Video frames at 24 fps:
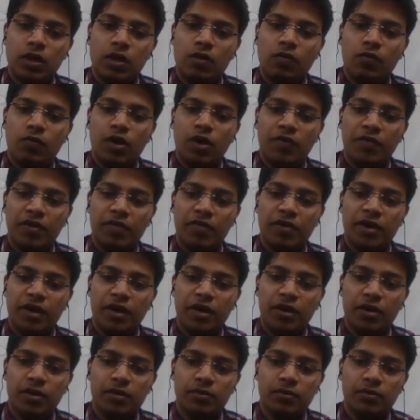What we have read
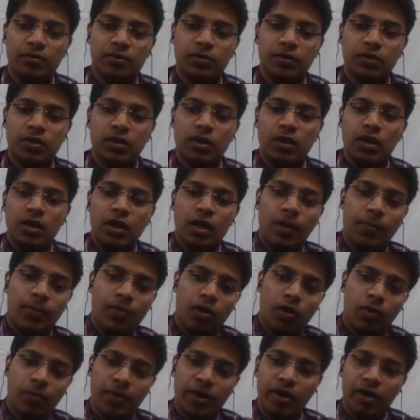here?
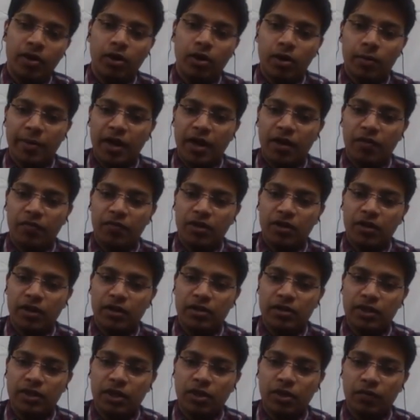Appropriate government. After the
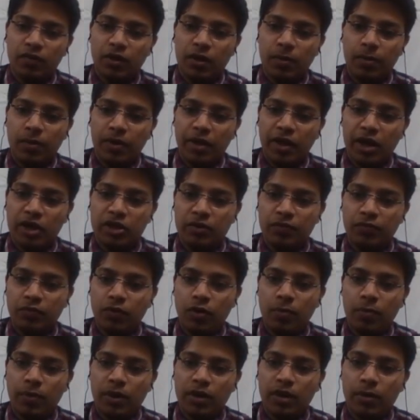receipt of the application form
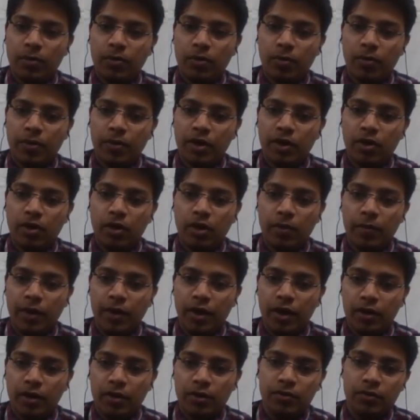by the appropriate
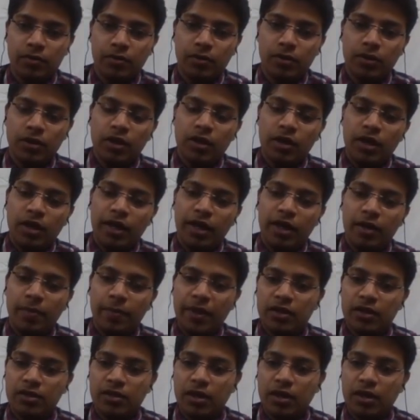government, it makes an